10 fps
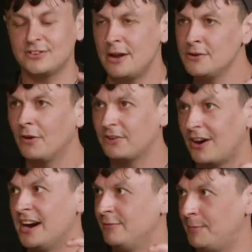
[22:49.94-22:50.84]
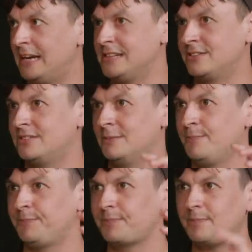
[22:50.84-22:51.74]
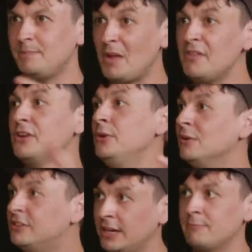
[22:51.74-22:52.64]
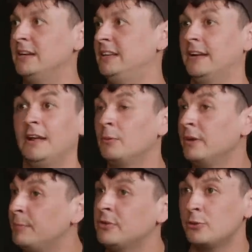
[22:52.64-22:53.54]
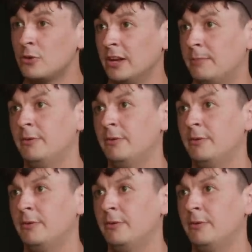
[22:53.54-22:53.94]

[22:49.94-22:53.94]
like not the kind of place that you would generally think, and that we've been talking about.